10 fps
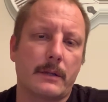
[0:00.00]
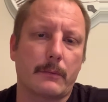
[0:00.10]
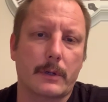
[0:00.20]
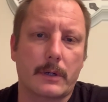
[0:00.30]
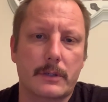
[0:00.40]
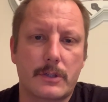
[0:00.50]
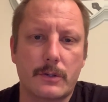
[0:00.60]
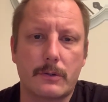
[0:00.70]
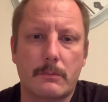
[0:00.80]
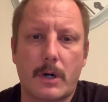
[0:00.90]
then we're going to
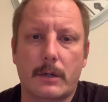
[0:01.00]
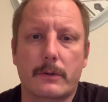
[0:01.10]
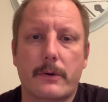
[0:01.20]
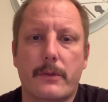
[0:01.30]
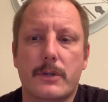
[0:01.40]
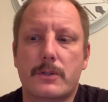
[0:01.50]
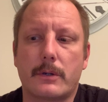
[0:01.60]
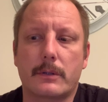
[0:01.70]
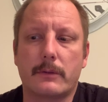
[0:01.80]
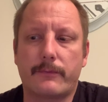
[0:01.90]
continue to monitor this
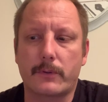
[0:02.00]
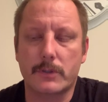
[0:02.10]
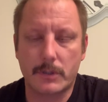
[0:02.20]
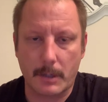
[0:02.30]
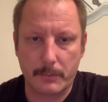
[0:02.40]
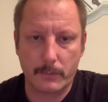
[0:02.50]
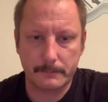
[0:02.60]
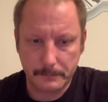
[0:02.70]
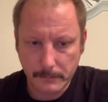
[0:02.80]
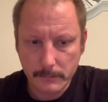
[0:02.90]
during the first couple
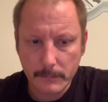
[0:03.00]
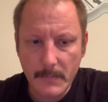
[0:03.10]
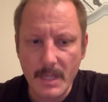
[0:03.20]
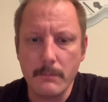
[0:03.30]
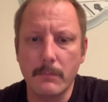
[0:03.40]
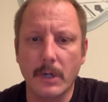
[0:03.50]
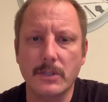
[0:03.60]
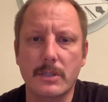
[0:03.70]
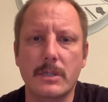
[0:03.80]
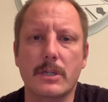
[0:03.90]

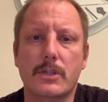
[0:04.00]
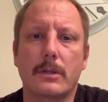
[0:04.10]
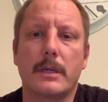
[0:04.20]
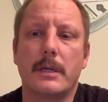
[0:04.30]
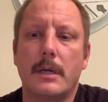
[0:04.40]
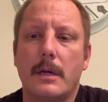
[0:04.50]
months initially.